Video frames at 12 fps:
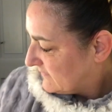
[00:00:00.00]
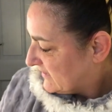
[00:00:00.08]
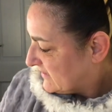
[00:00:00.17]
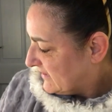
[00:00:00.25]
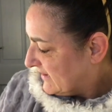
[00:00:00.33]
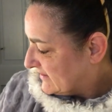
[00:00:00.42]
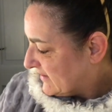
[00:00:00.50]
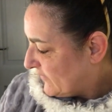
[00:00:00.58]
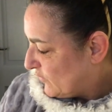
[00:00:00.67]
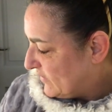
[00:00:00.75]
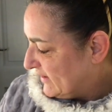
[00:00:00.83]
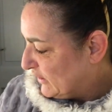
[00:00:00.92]
So let's have a
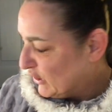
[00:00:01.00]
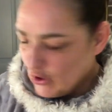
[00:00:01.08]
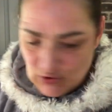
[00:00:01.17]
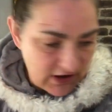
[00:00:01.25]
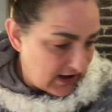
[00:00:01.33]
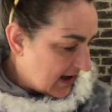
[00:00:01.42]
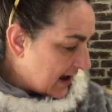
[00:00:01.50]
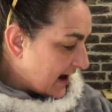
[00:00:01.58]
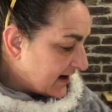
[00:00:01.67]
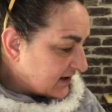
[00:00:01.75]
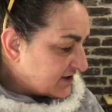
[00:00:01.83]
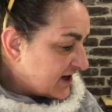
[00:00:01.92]
wee look. And
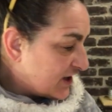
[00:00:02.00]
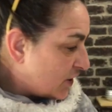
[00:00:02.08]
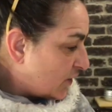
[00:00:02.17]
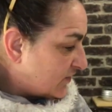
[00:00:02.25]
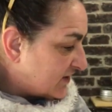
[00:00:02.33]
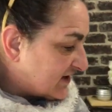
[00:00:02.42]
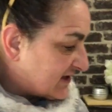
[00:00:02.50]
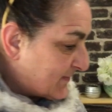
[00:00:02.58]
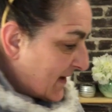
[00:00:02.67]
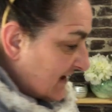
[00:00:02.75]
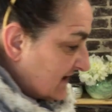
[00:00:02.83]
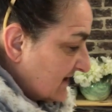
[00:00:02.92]
I'll take out the
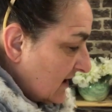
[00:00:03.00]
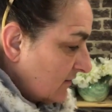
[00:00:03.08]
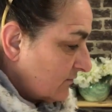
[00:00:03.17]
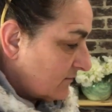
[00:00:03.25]
dispenser.